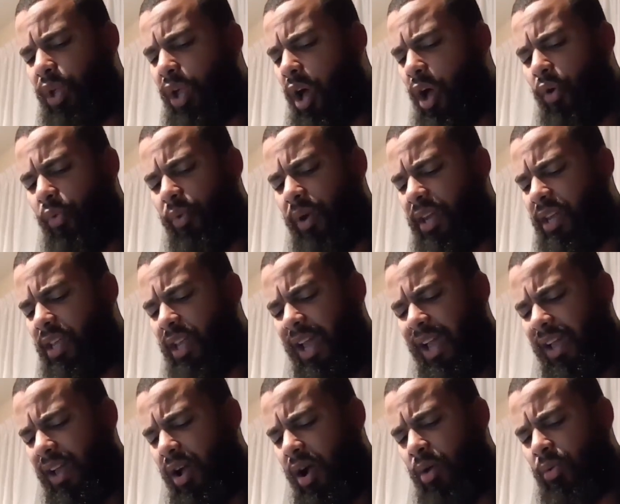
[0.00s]
we already
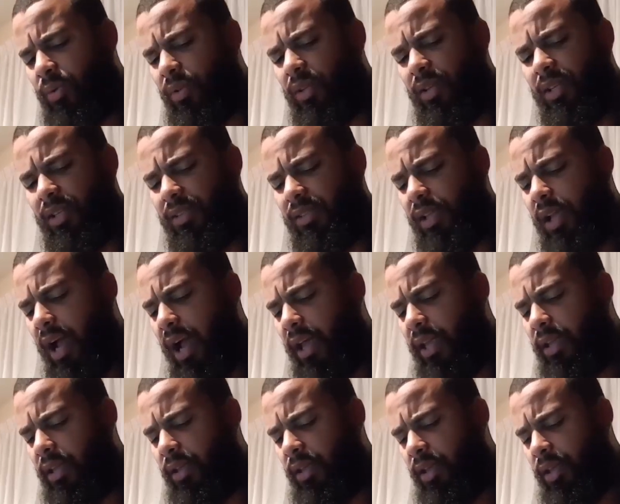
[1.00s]
encountered this
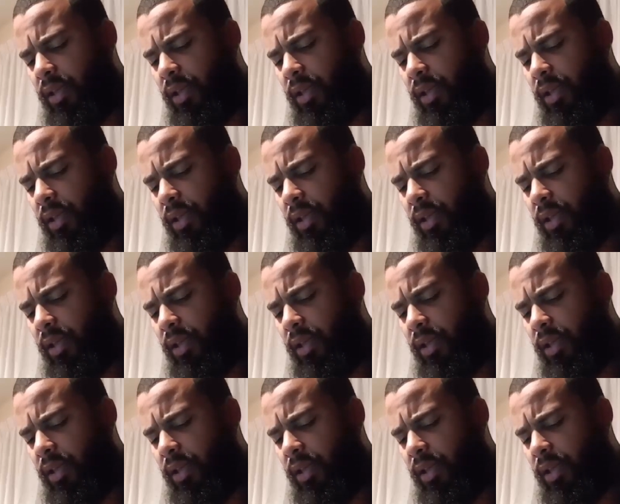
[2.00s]
guy